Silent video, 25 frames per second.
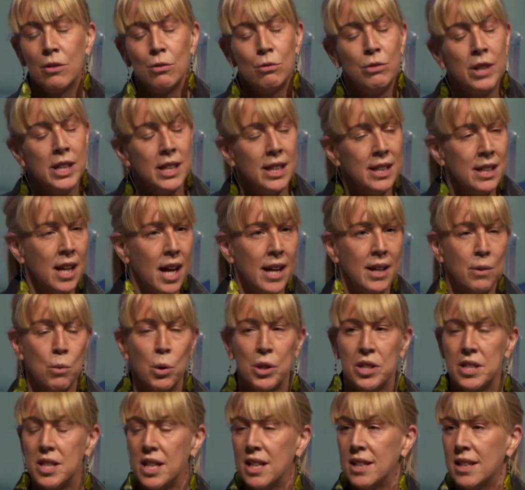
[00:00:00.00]
really like
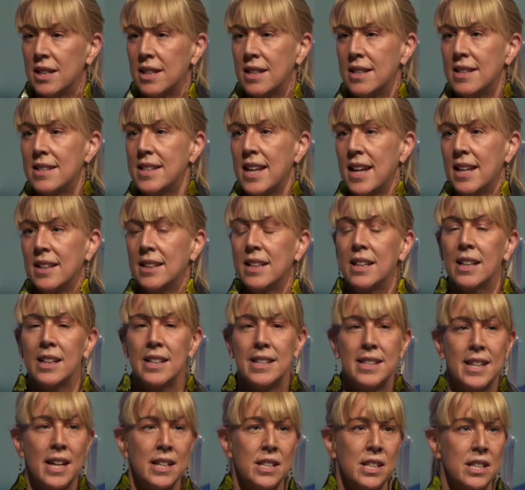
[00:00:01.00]
what Dina is saying, the
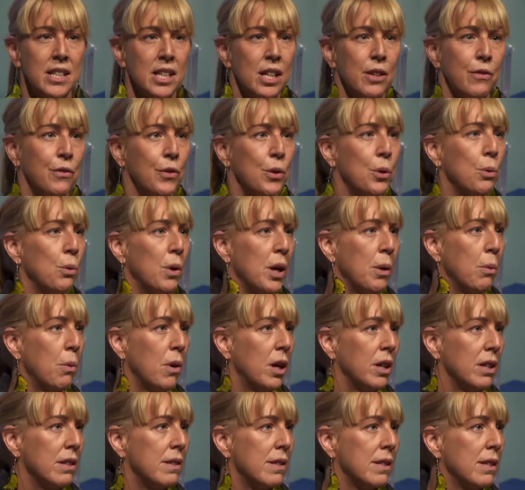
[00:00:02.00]
identity of who I
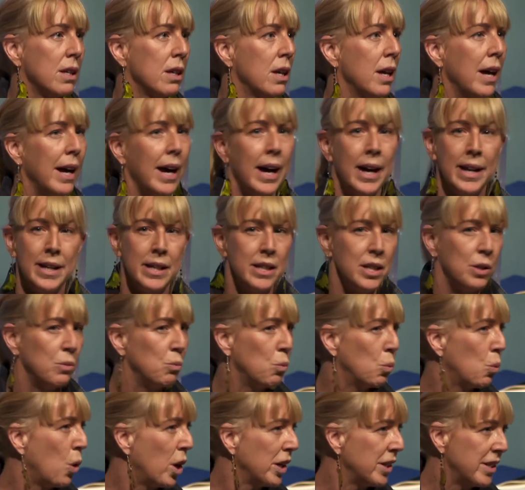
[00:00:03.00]
was, I
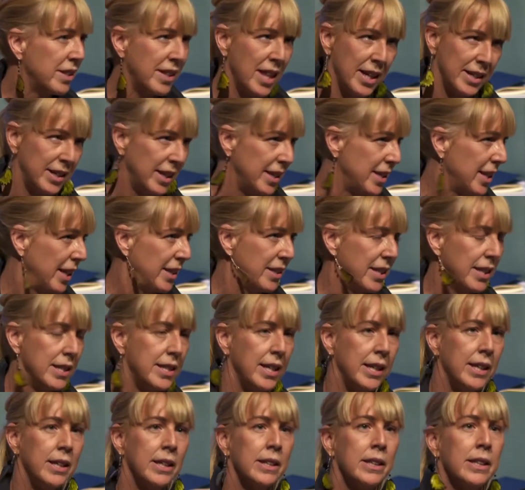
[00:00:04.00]
didn't want that
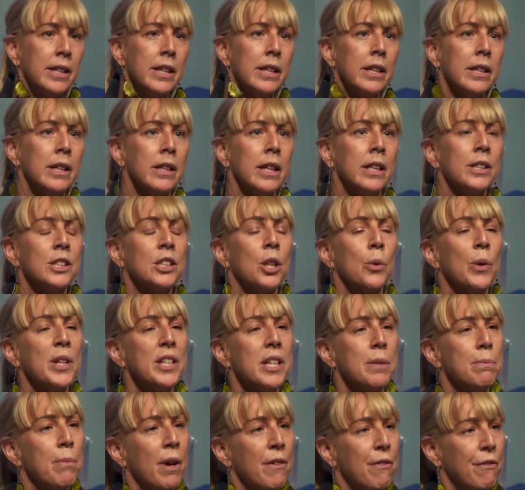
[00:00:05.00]
identity. And so I
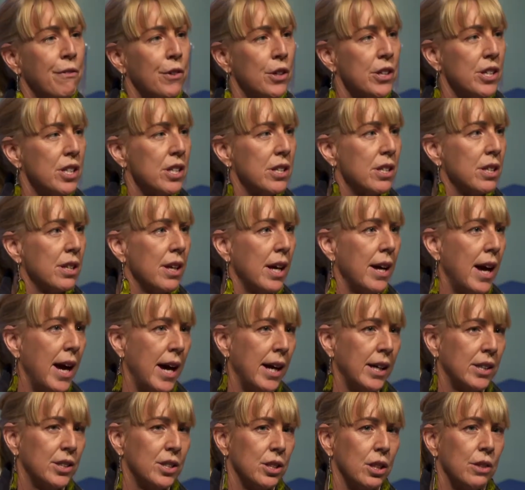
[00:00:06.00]
did my first
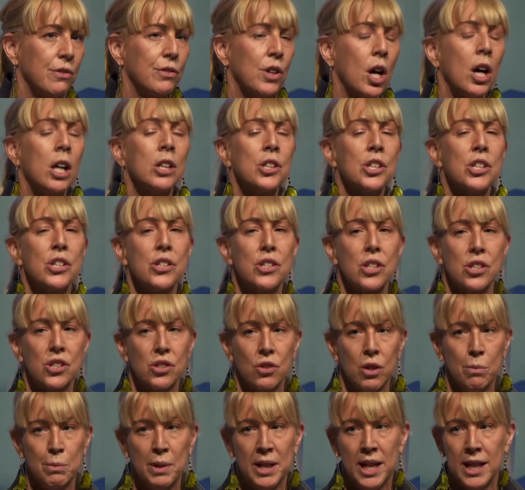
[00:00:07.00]
act of conscious
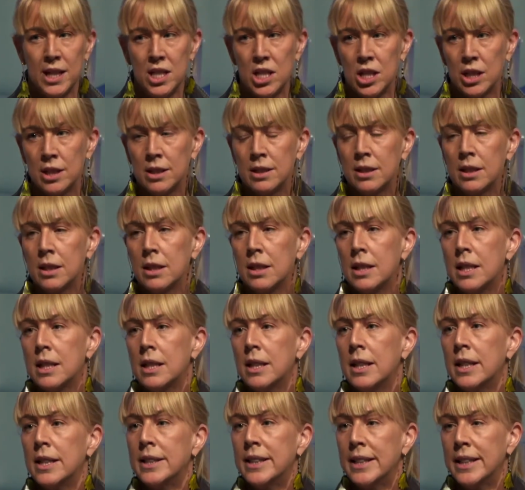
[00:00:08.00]
discrimination,
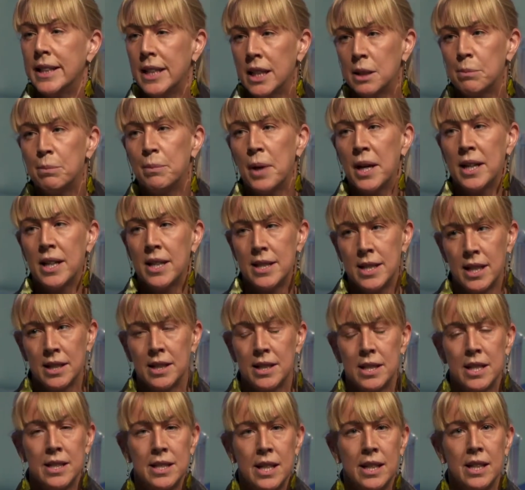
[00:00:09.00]
and I hid my
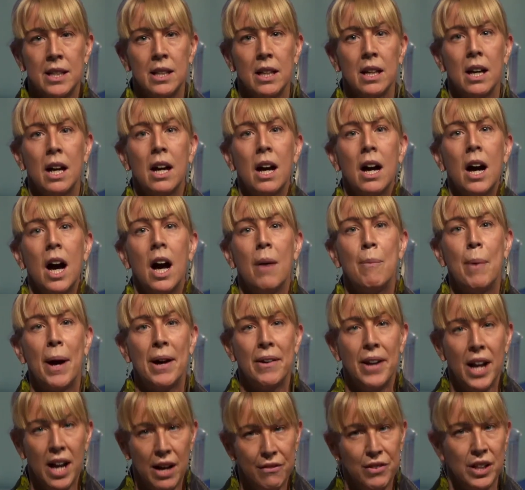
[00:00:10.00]
identity
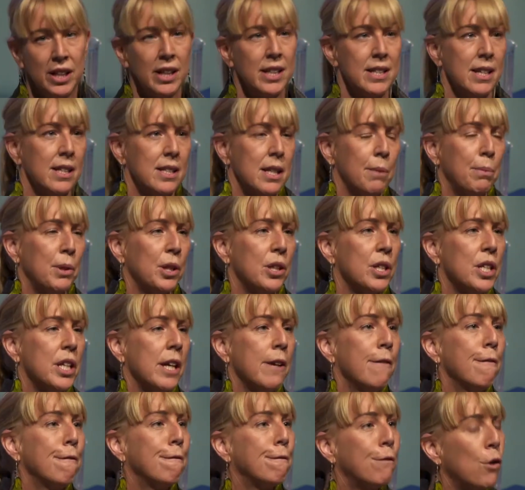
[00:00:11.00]
about having a
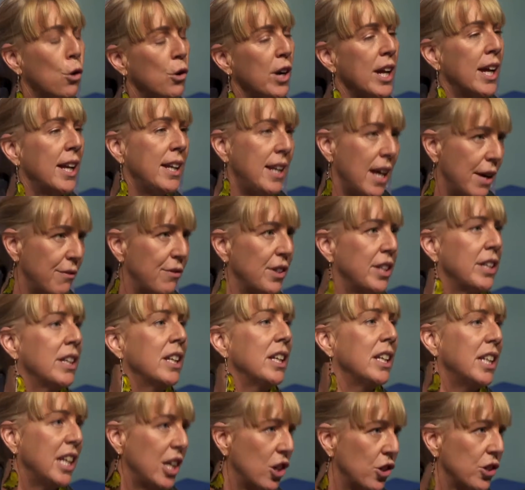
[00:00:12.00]
disability for 11
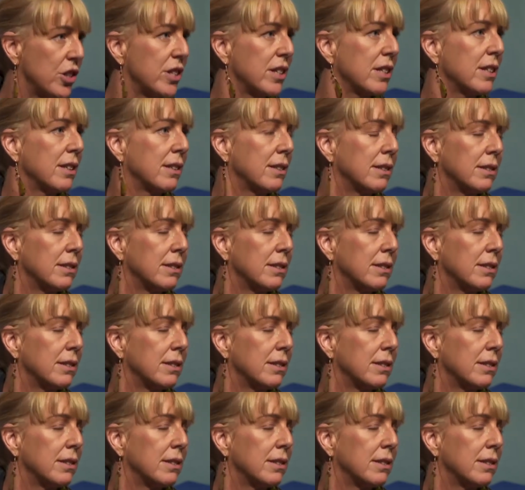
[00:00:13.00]
years.